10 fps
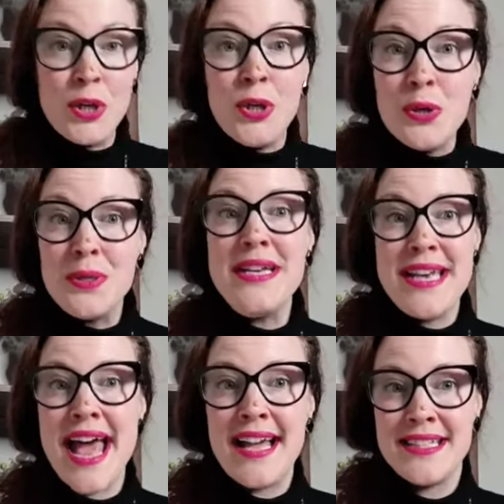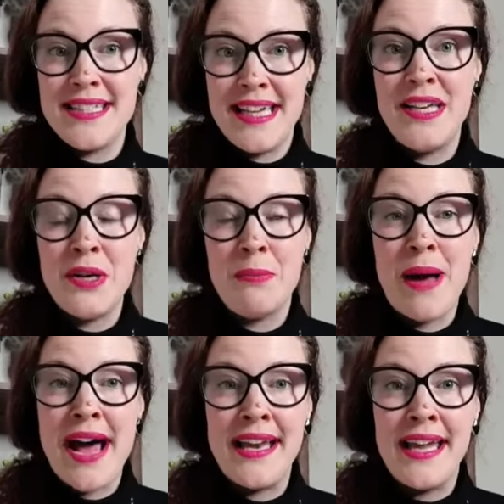goodness in your
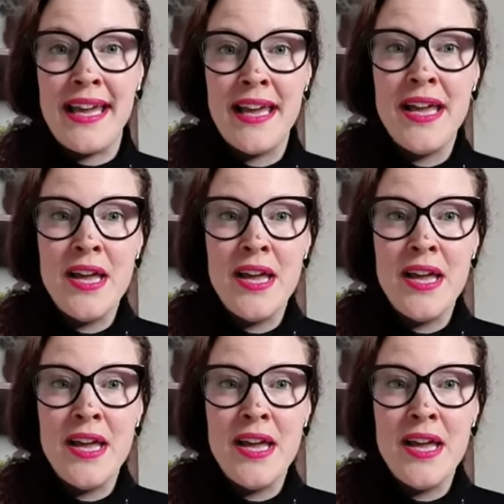body,